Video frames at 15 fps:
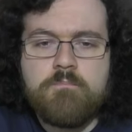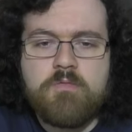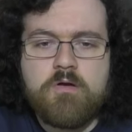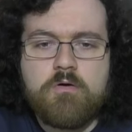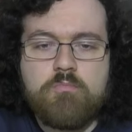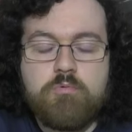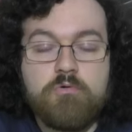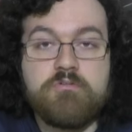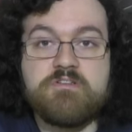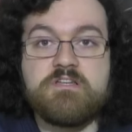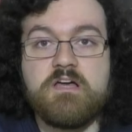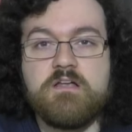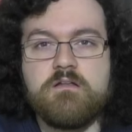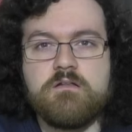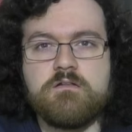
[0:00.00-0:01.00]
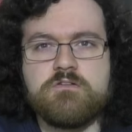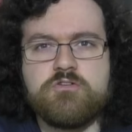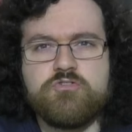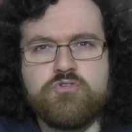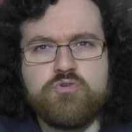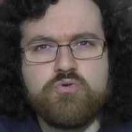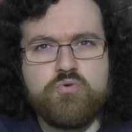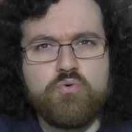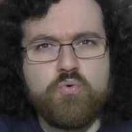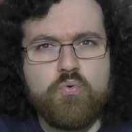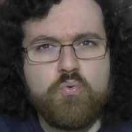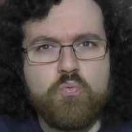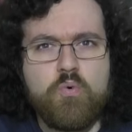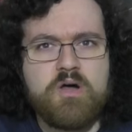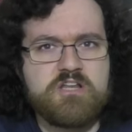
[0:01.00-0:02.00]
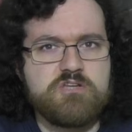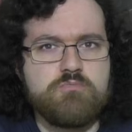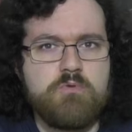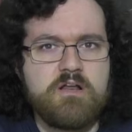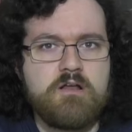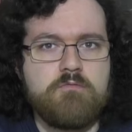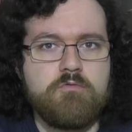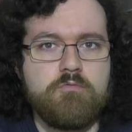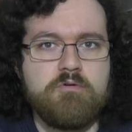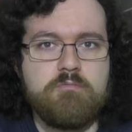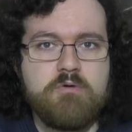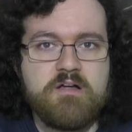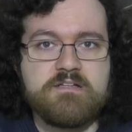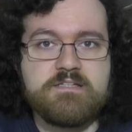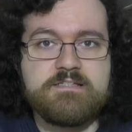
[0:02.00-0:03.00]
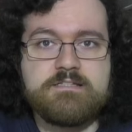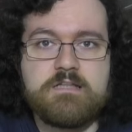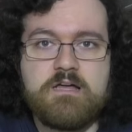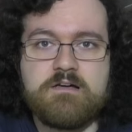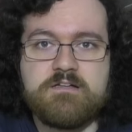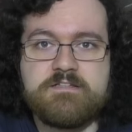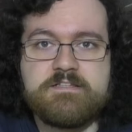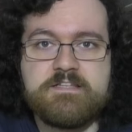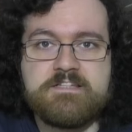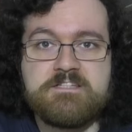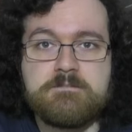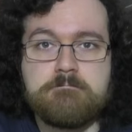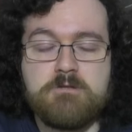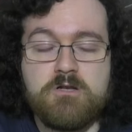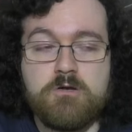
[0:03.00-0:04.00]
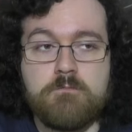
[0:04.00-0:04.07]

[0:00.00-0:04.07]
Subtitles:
we're entitled to watch whatever we want as long as it's,